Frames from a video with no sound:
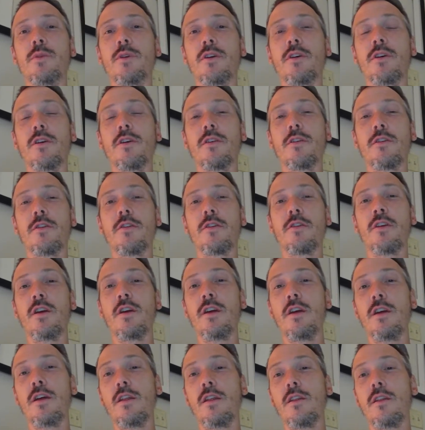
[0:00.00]
because
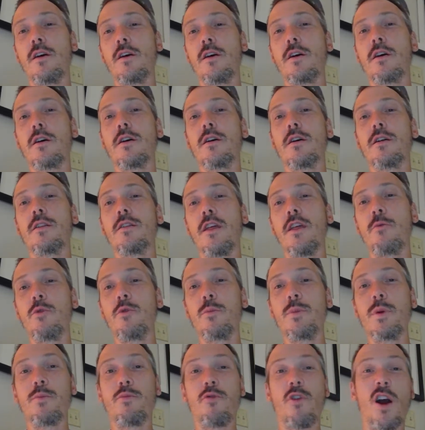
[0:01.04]
they
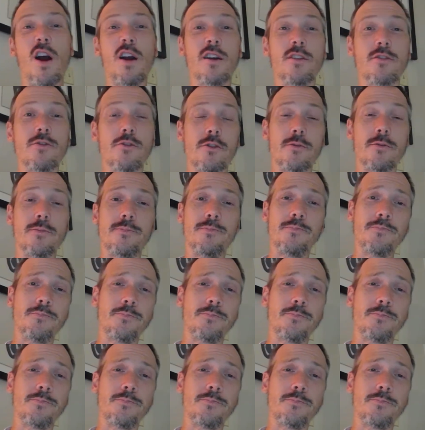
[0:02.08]
will be proctored.